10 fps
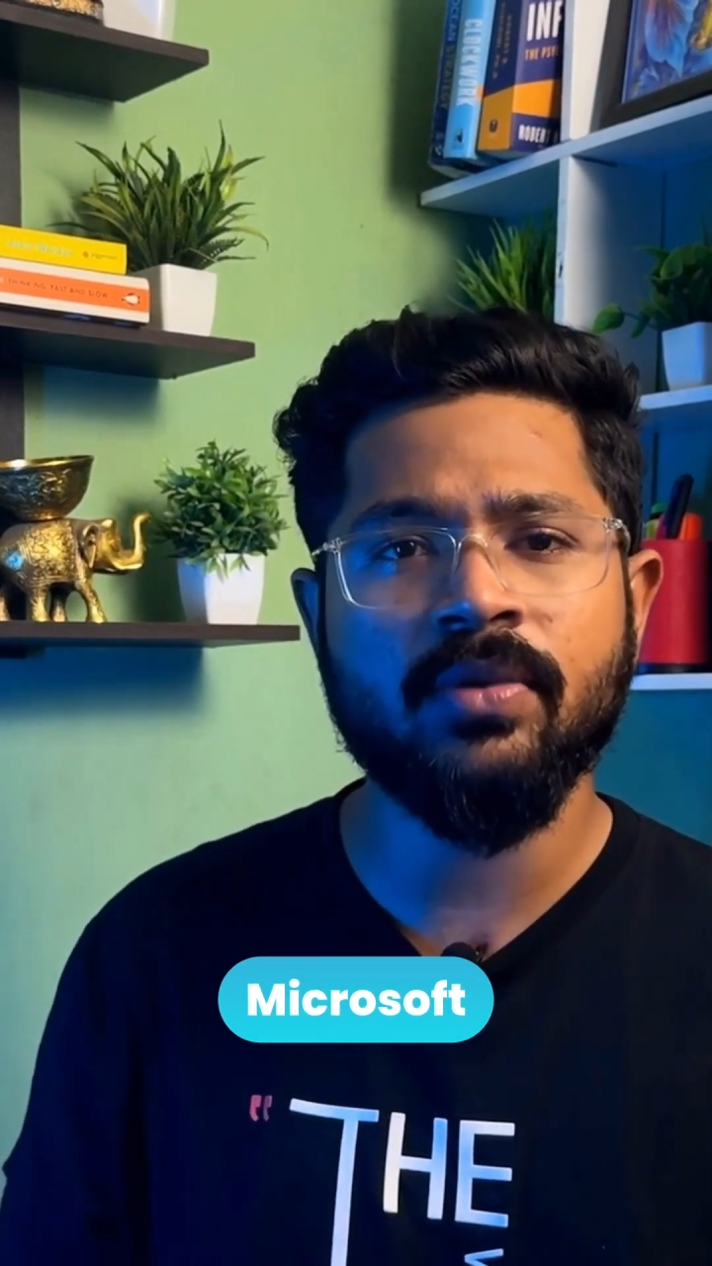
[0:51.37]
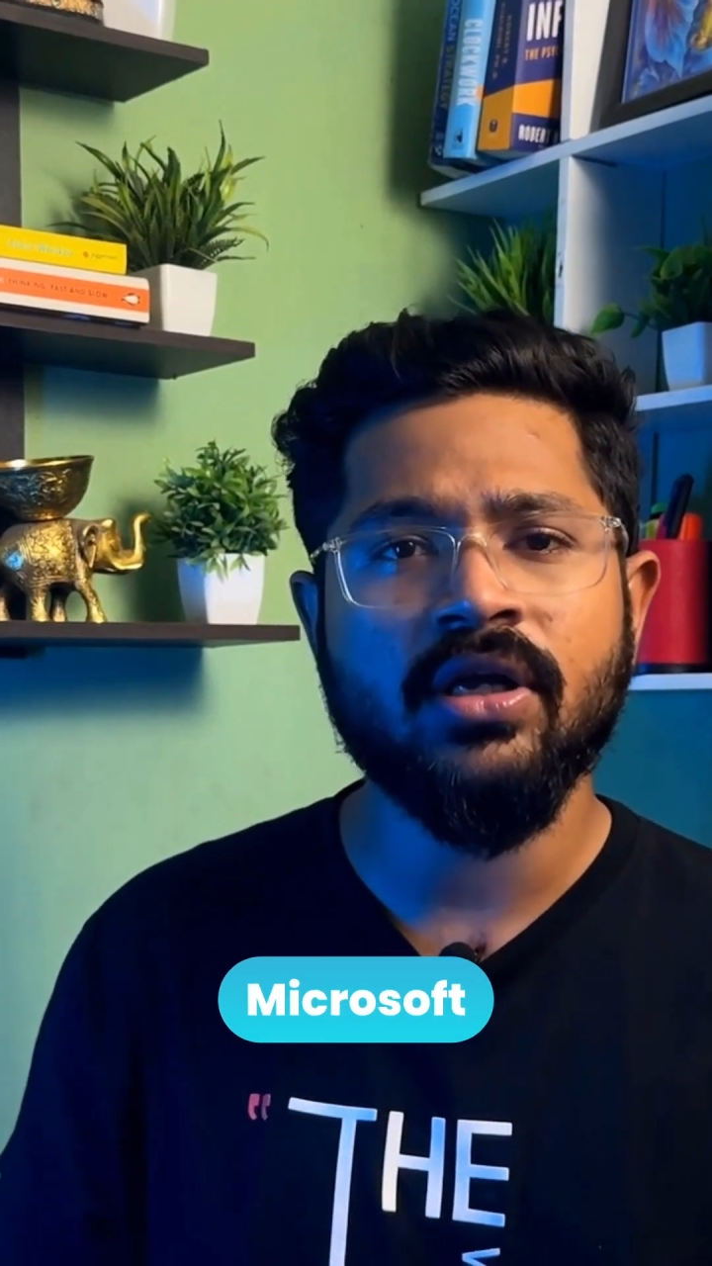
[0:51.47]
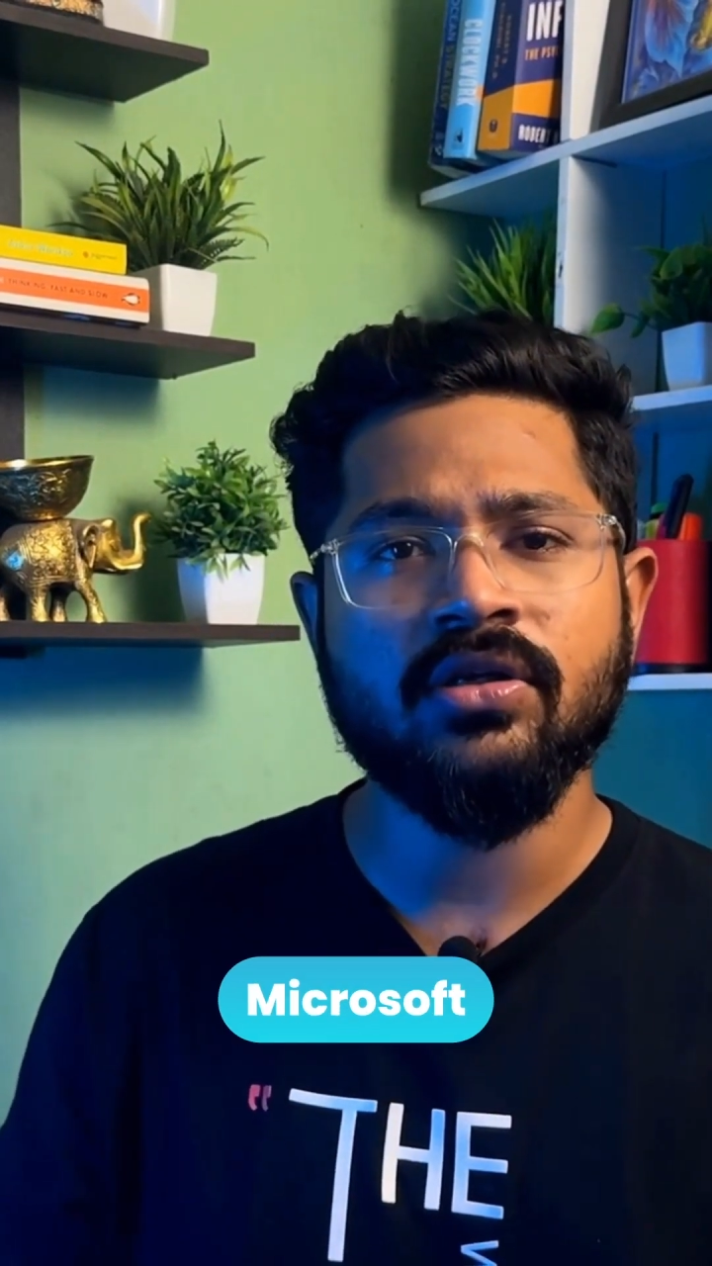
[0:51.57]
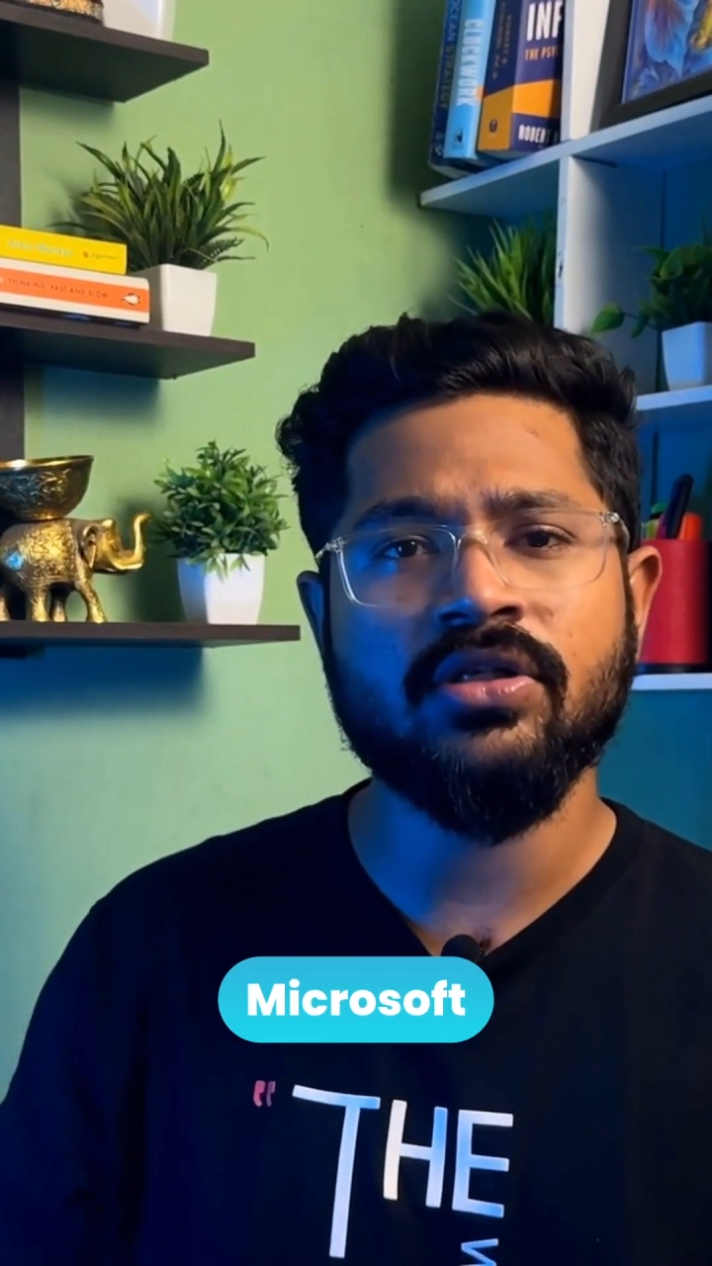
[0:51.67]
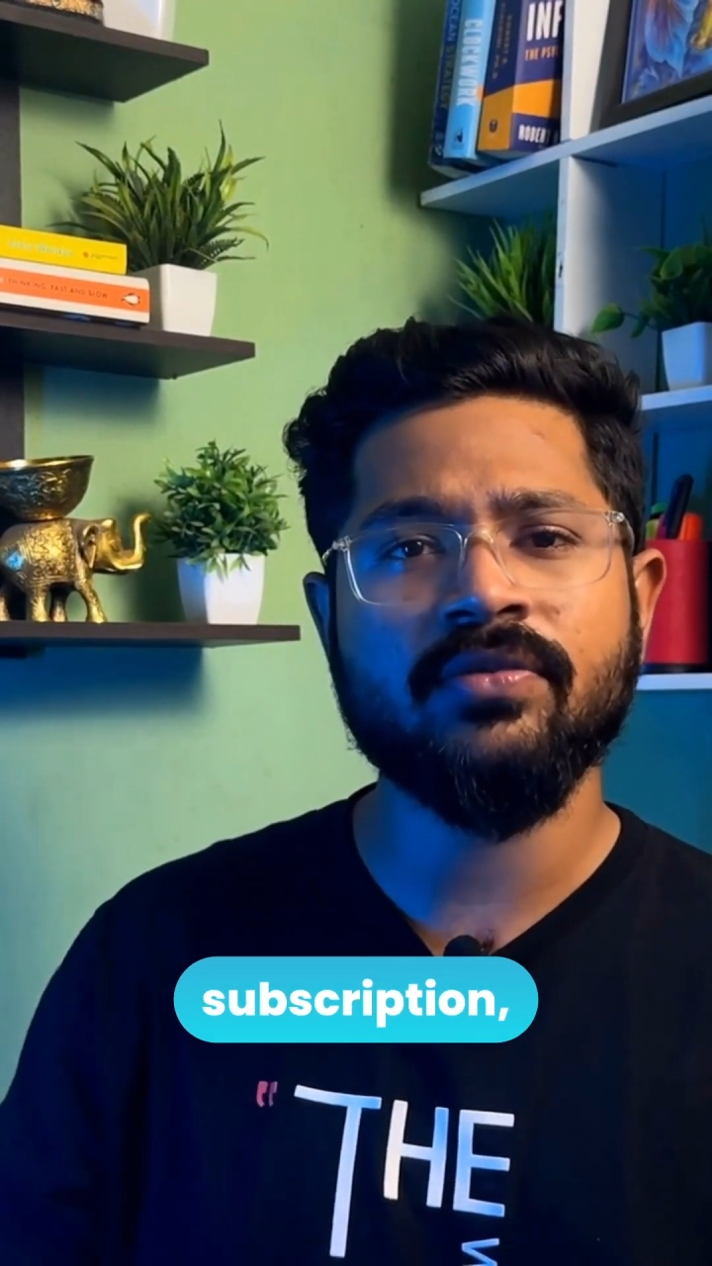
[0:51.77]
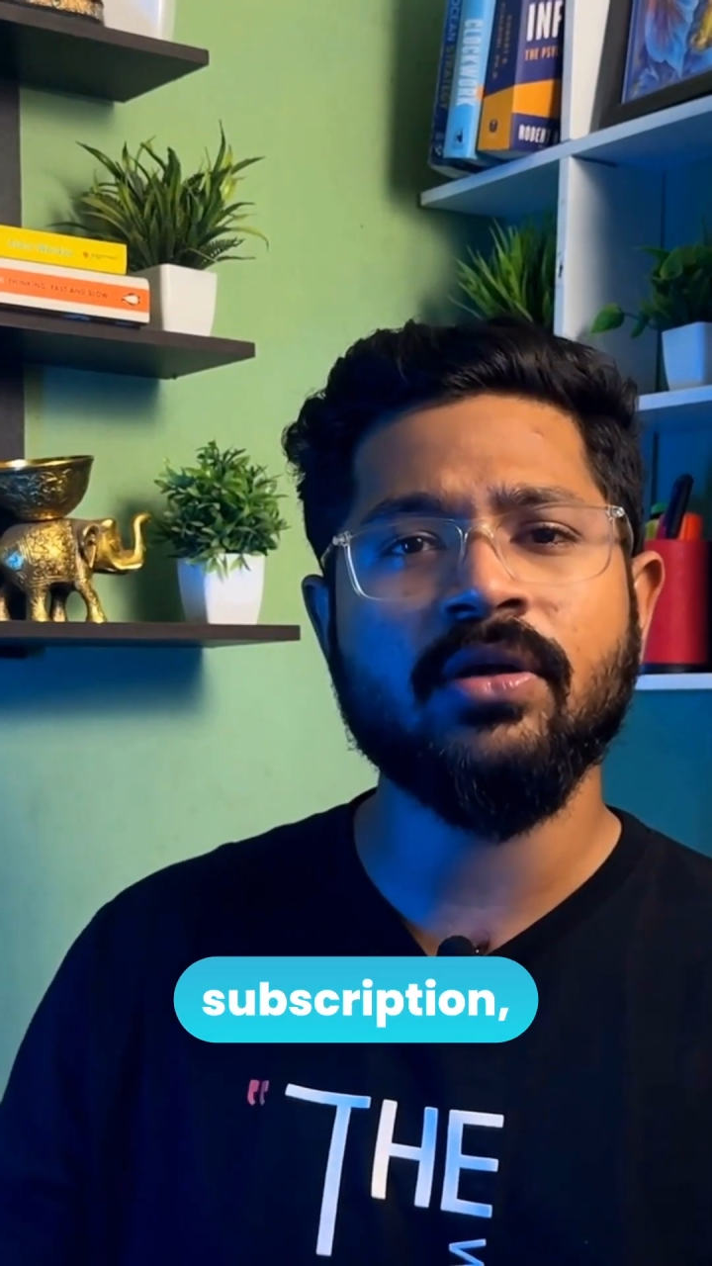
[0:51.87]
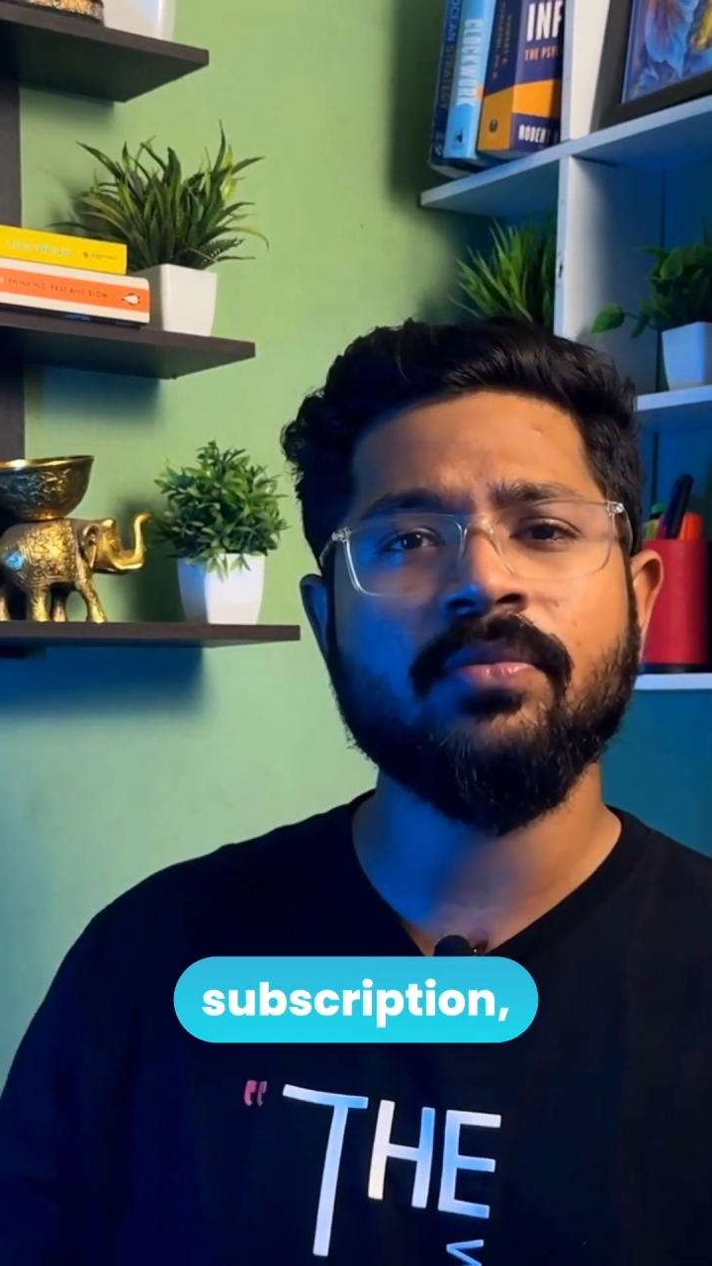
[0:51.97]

Microsoft